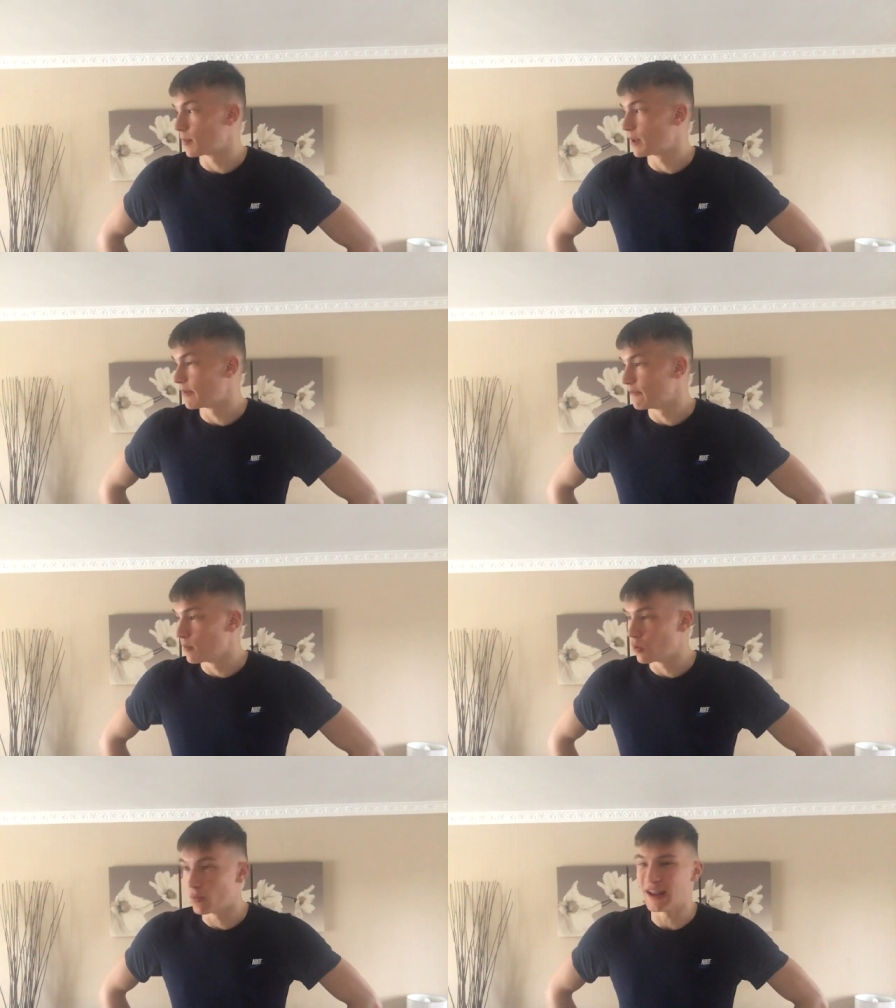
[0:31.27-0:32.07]
I've been playing
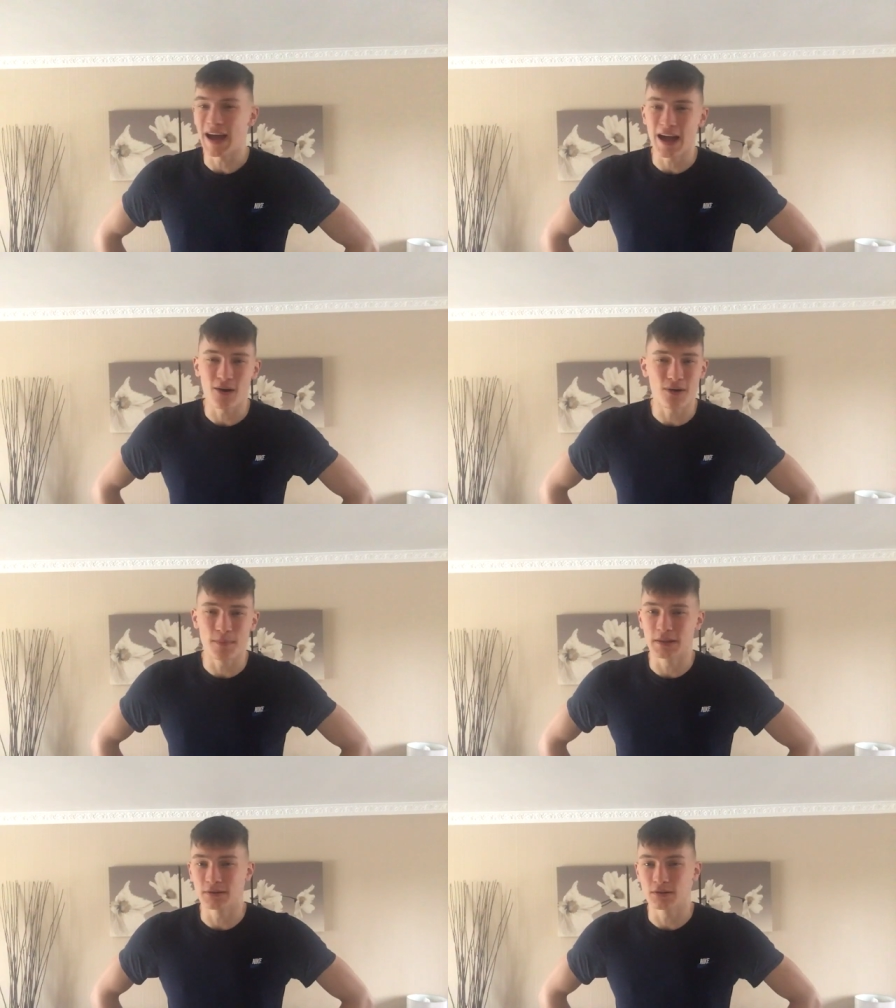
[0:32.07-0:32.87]
football, been out,
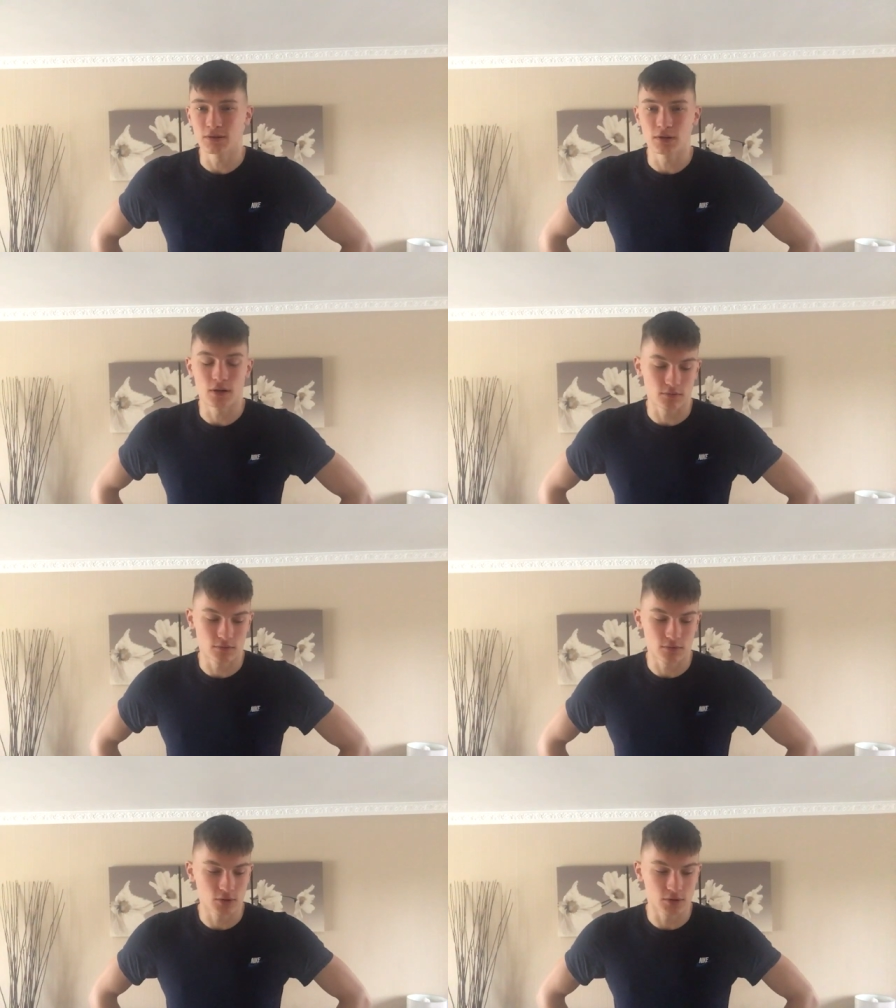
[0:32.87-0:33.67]
I've been, you know,
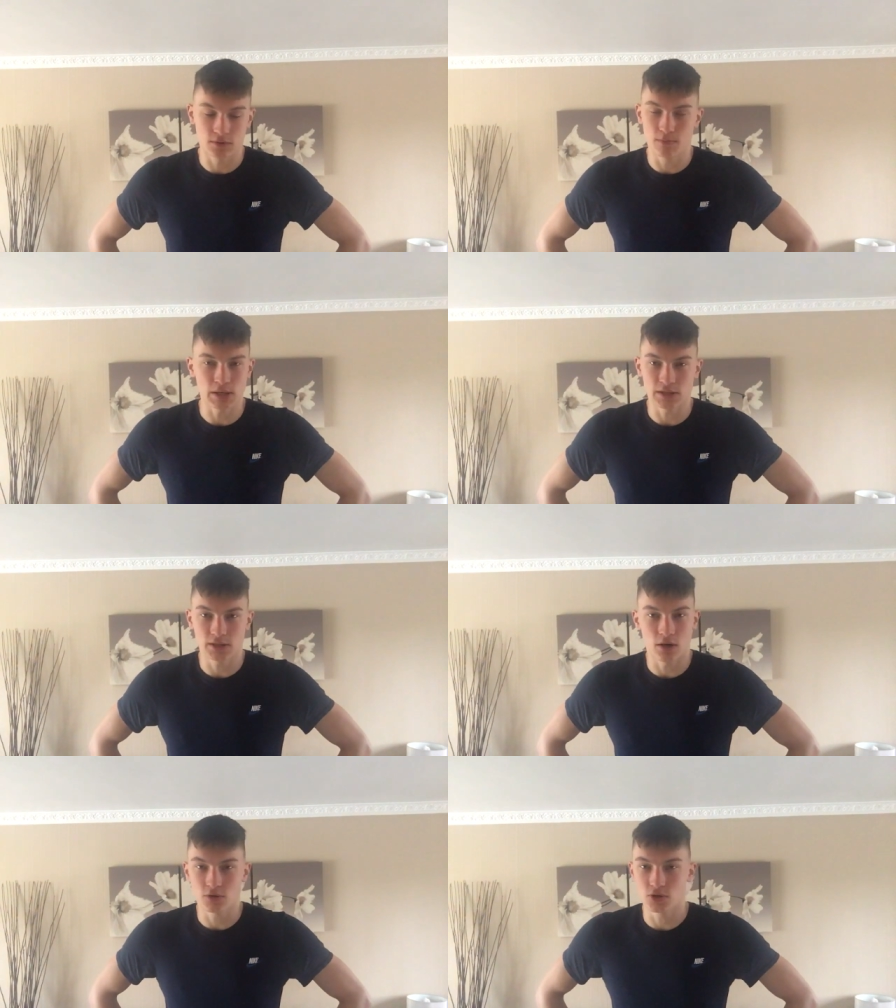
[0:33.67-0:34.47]
just being
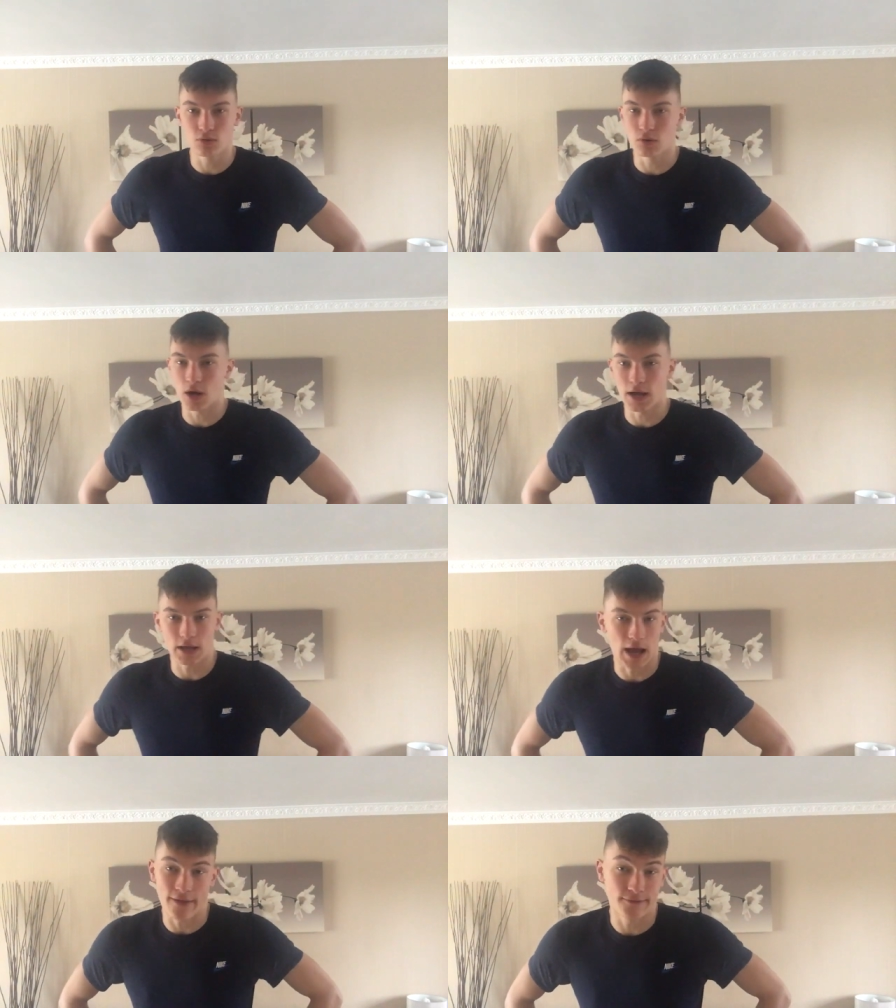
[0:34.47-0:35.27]
social.
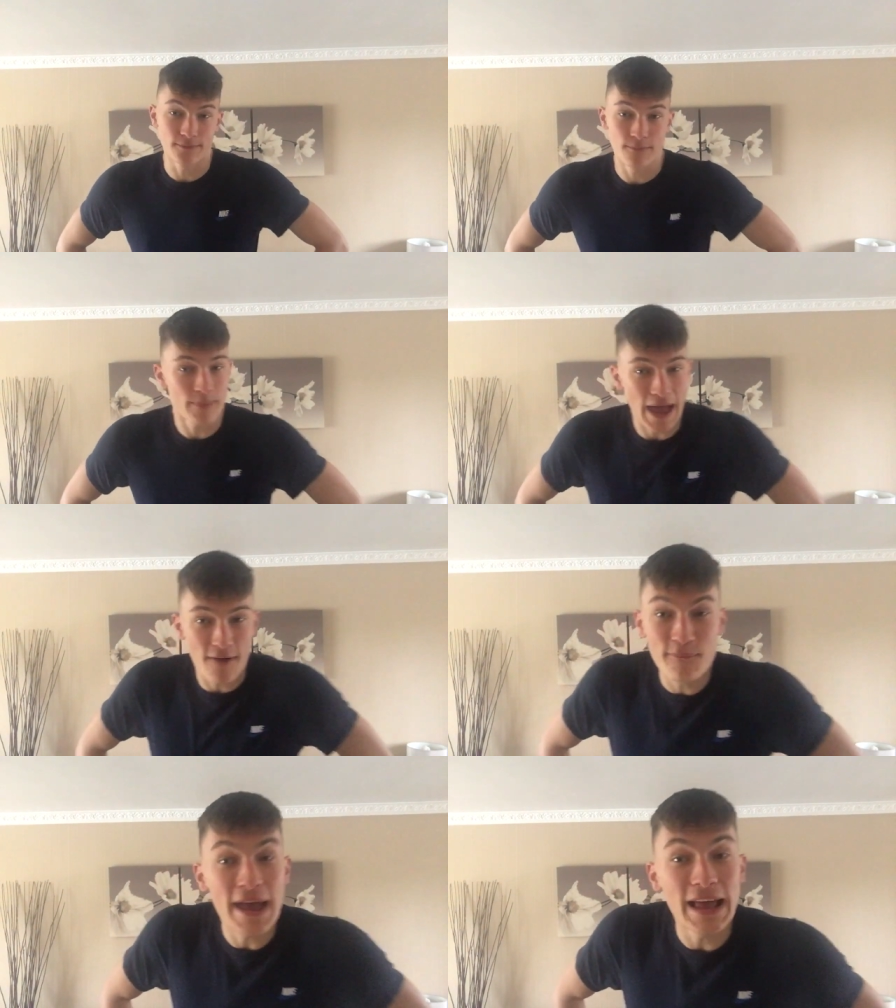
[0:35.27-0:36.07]
Like,
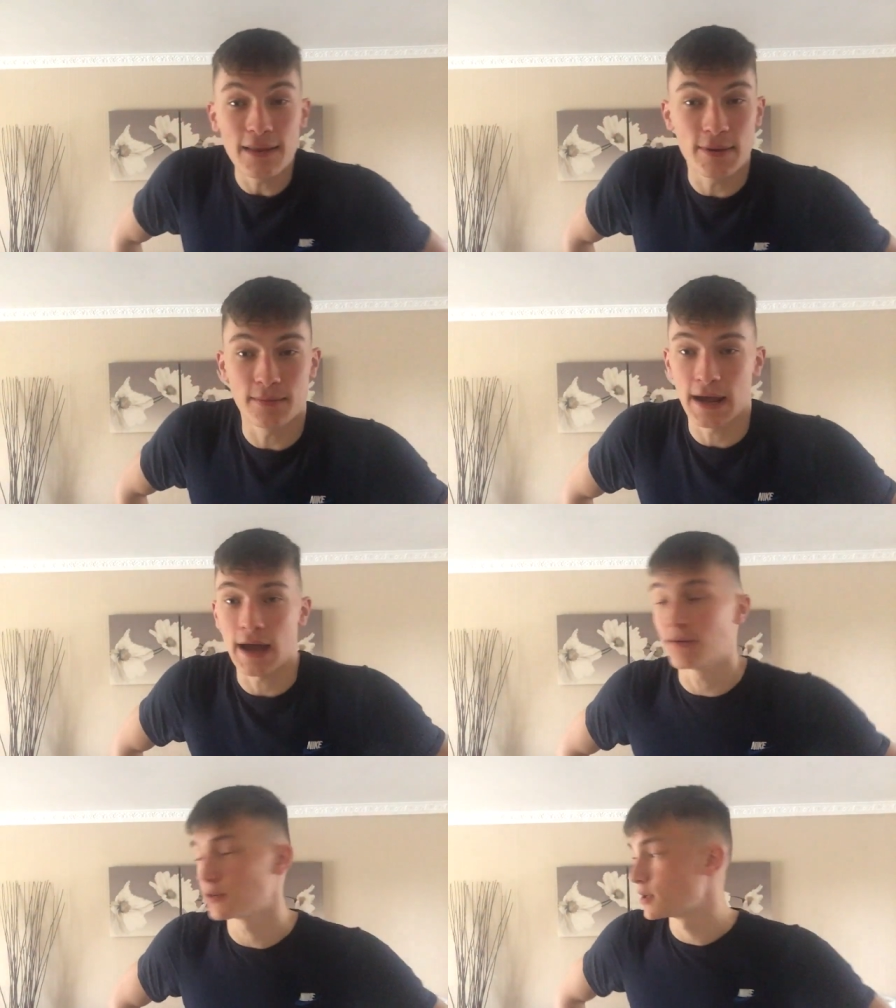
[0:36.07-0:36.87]
I've barely been in my
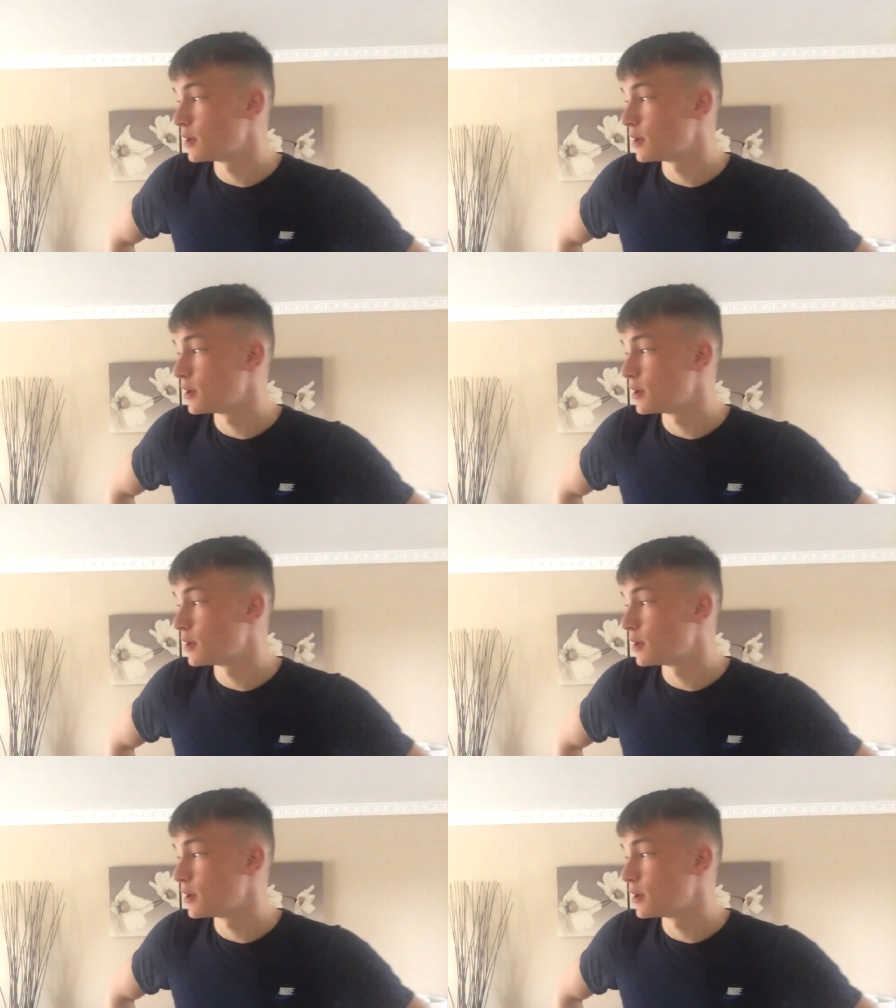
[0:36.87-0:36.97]
house,